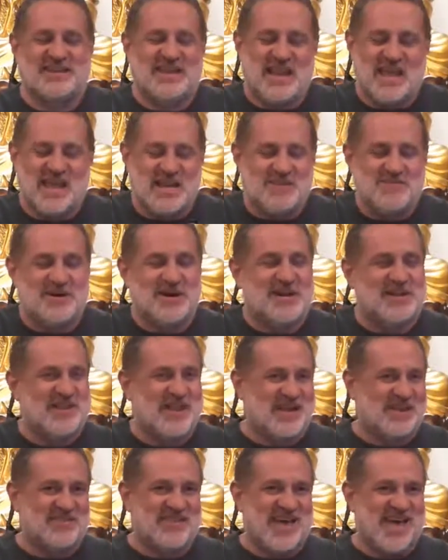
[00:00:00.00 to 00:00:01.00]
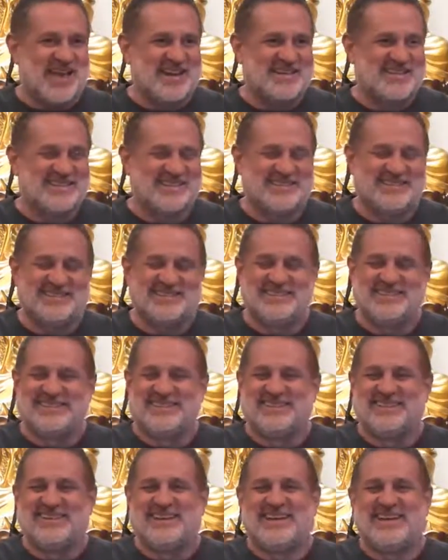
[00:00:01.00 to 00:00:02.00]
anybody like
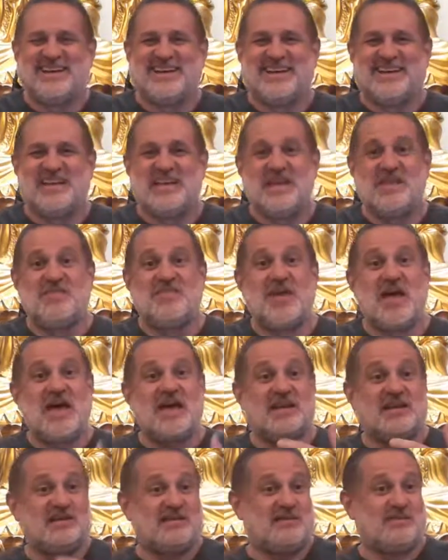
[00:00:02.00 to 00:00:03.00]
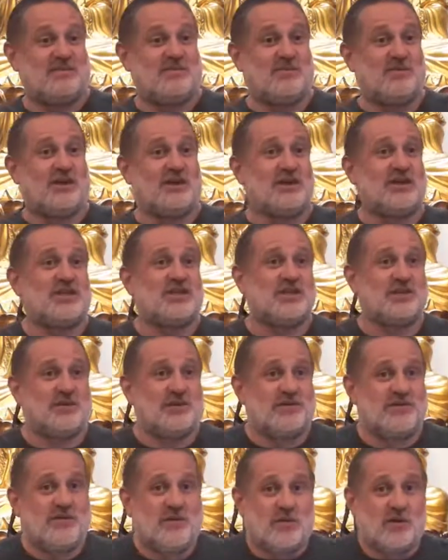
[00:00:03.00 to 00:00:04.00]
that. And then we're going to do
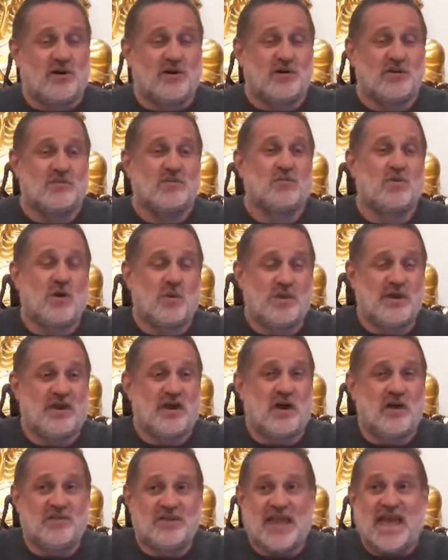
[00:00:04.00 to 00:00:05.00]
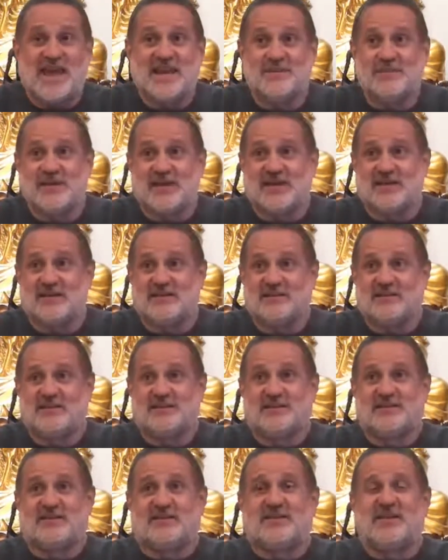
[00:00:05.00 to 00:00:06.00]
it for what we call the enemy.
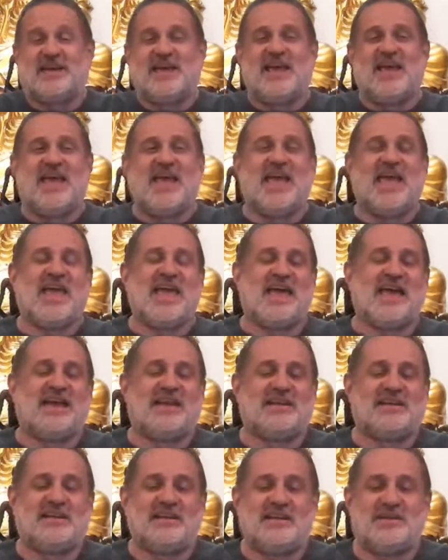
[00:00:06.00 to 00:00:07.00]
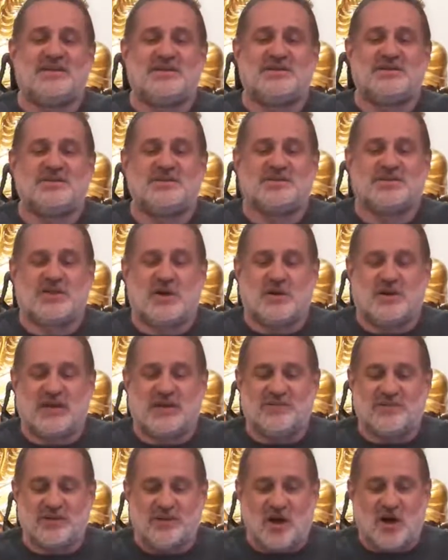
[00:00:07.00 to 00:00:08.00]
And so
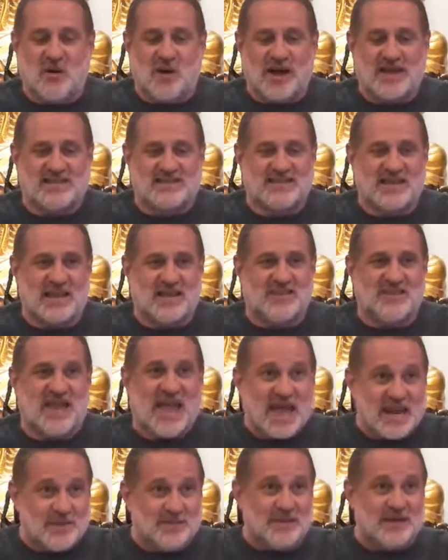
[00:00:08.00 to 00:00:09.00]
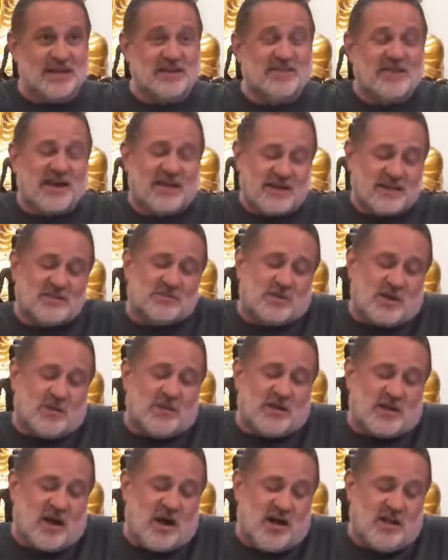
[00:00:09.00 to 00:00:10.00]
even though I say the enemy, and that is what
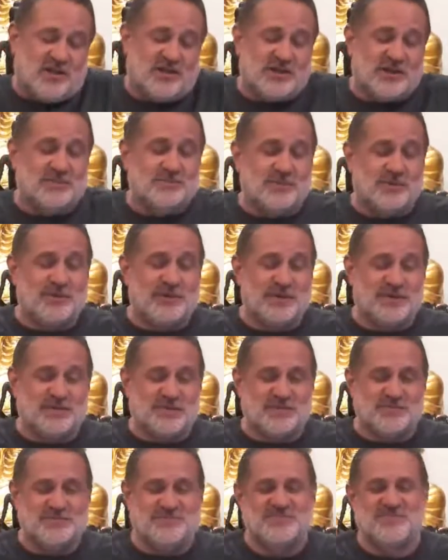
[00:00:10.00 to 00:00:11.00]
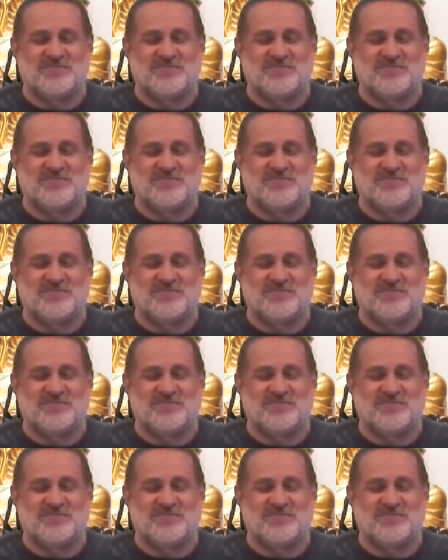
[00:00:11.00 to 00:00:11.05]
we call it in Buddhism,